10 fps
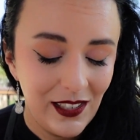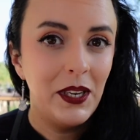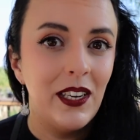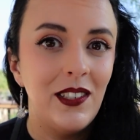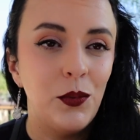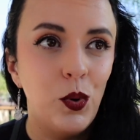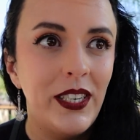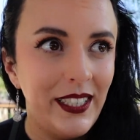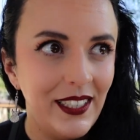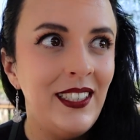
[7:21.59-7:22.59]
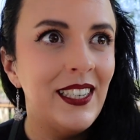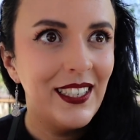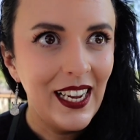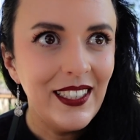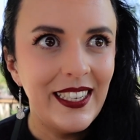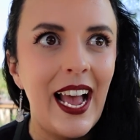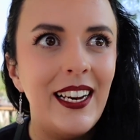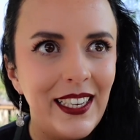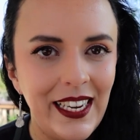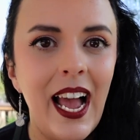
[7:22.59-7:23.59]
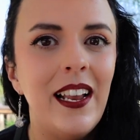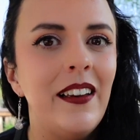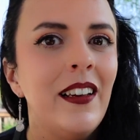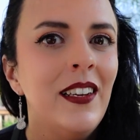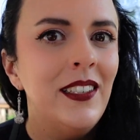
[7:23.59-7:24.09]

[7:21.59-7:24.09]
because what Disney excels at, again,